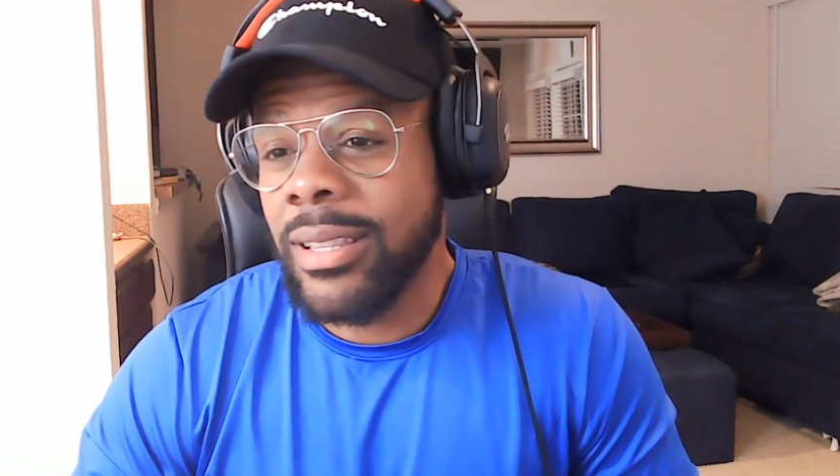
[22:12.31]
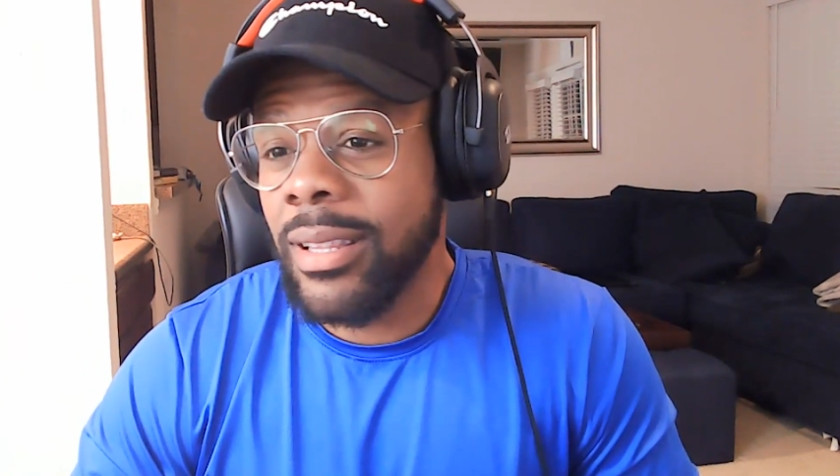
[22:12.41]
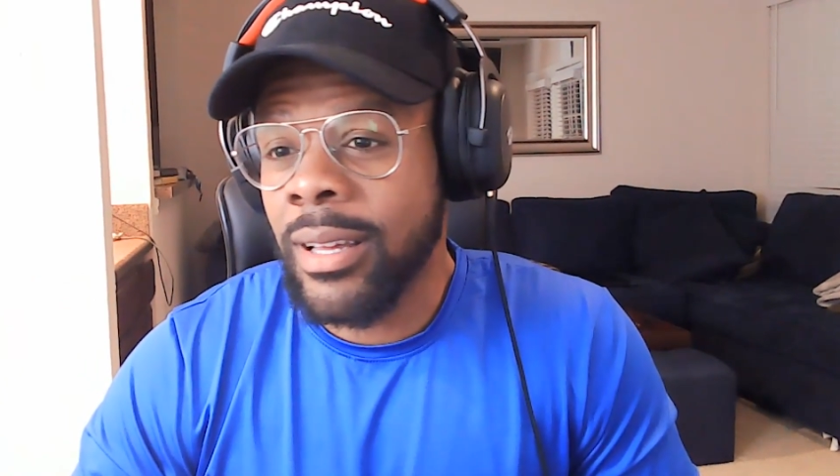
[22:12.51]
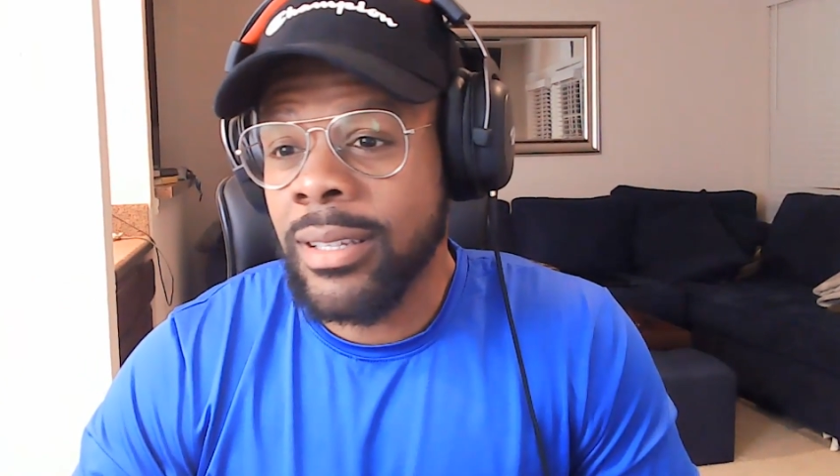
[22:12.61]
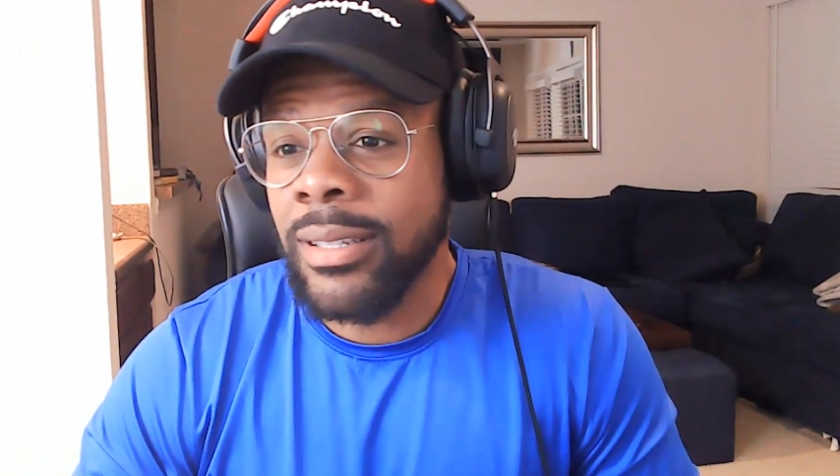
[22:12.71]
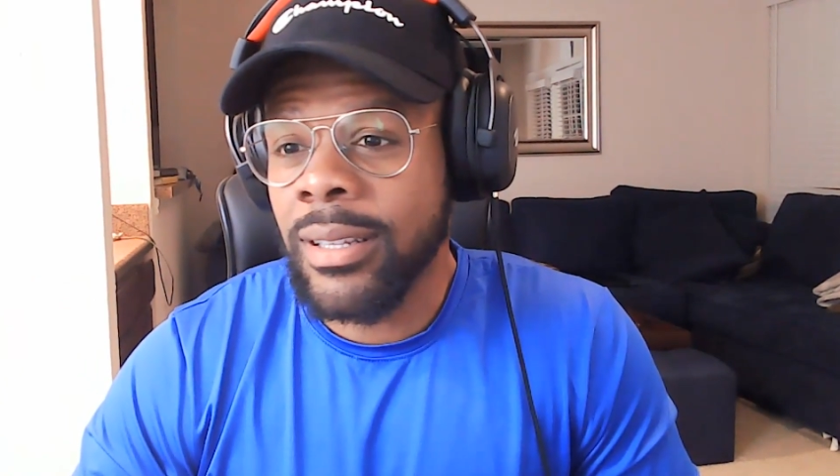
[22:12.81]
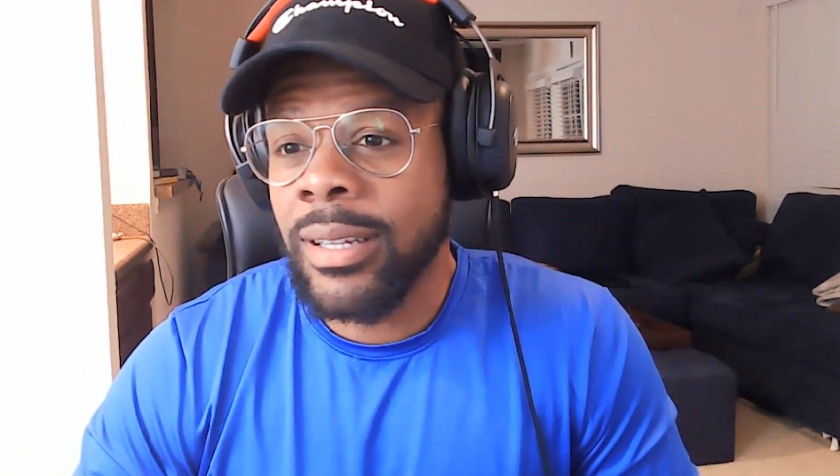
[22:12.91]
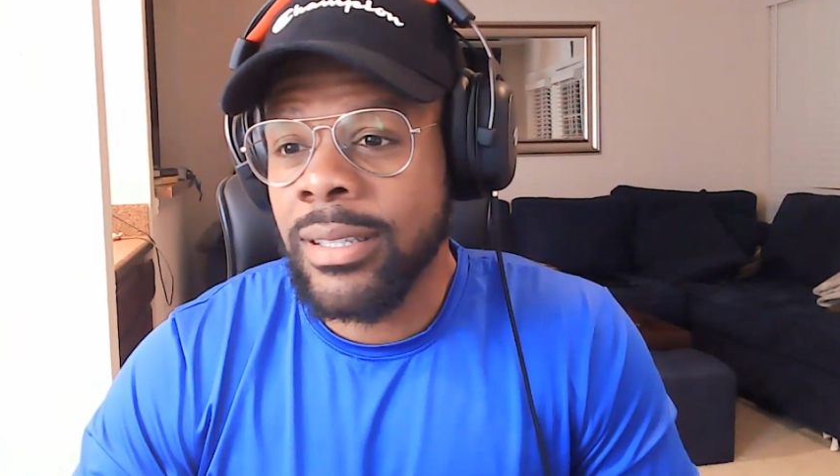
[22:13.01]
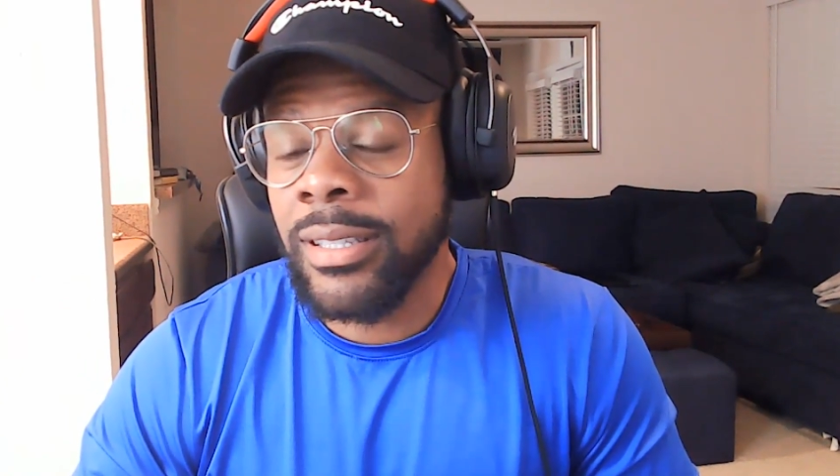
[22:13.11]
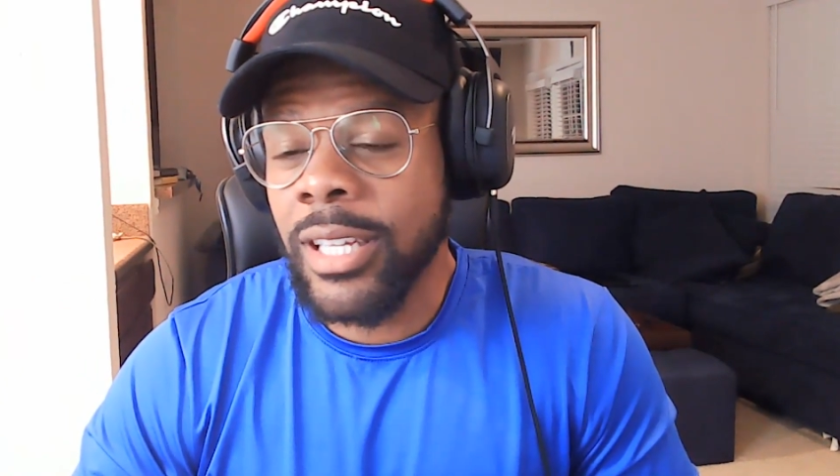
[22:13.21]
uh, uh,
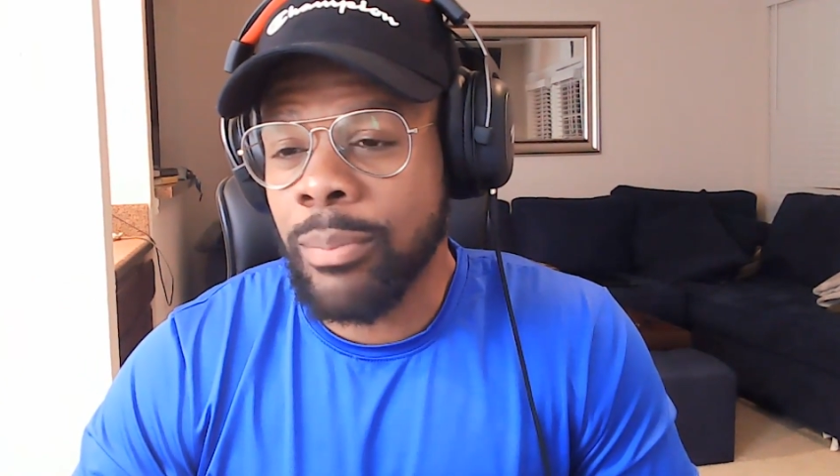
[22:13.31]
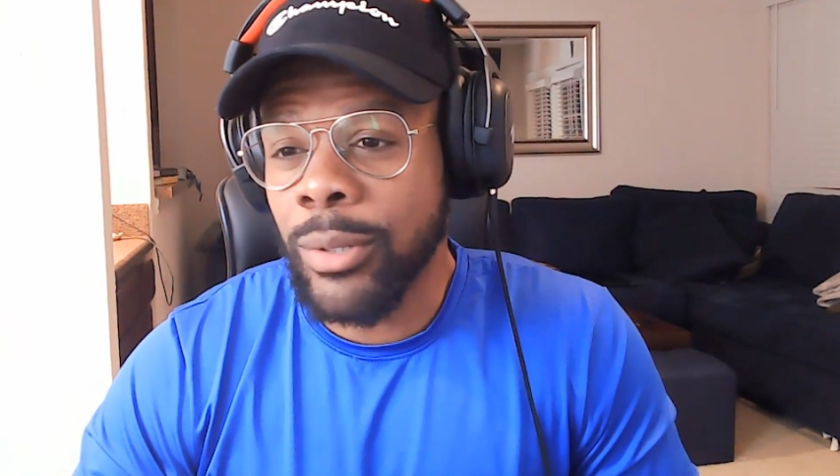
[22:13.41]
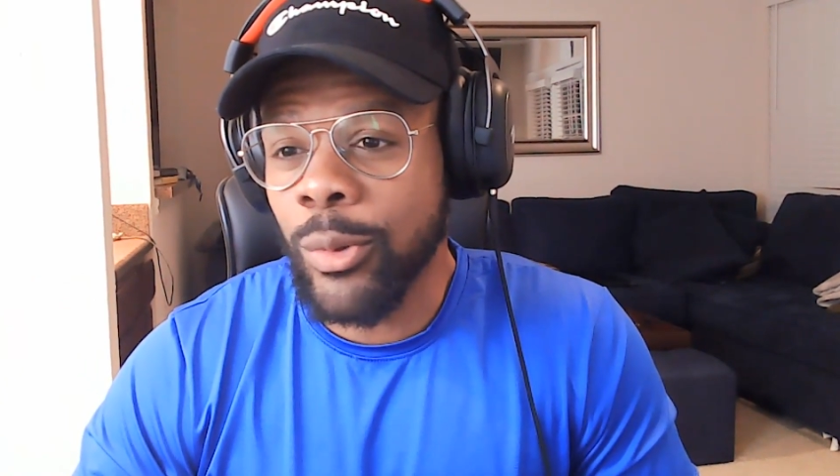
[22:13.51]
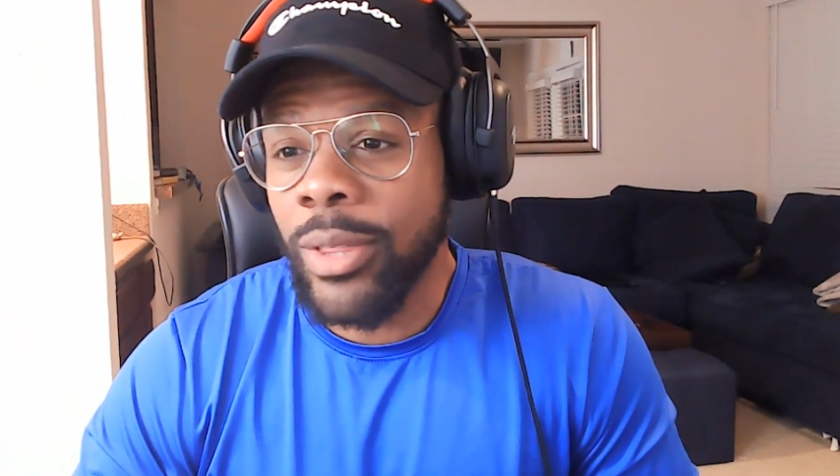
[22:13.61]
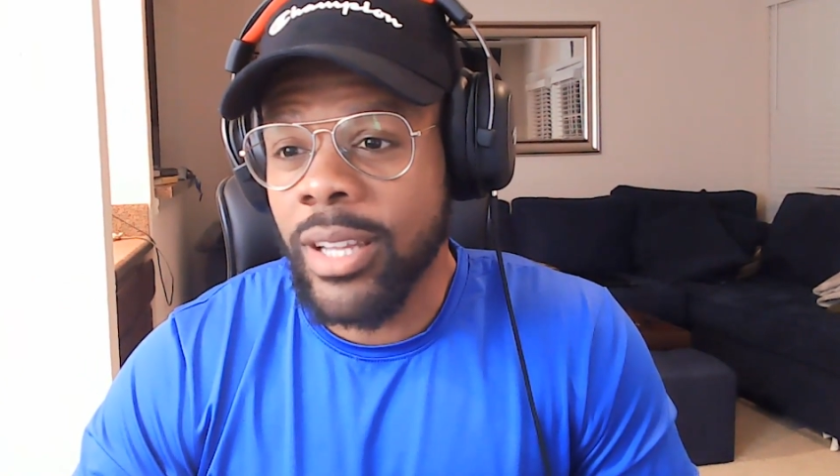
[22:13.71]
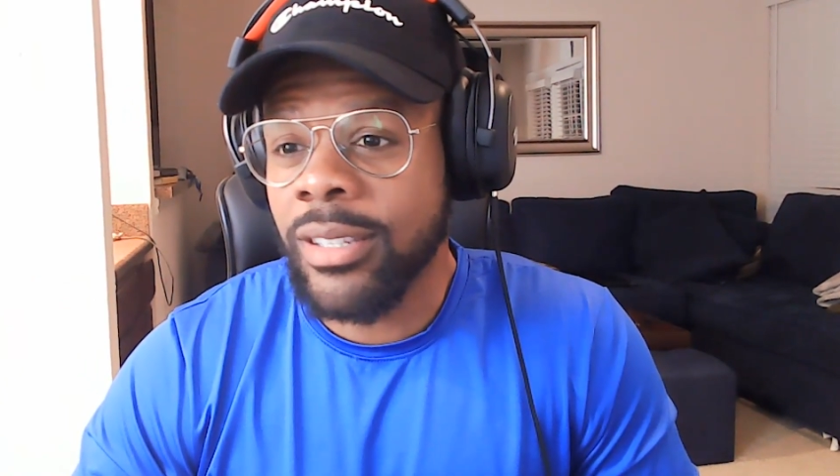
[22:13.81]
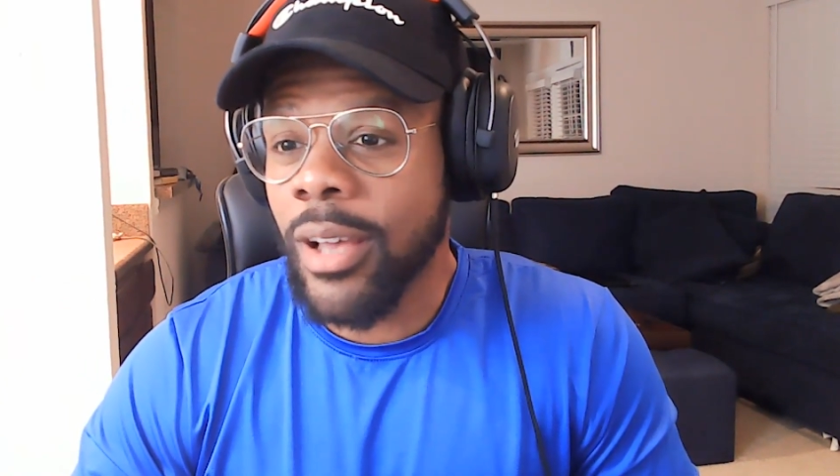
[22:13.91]
Zeke blew things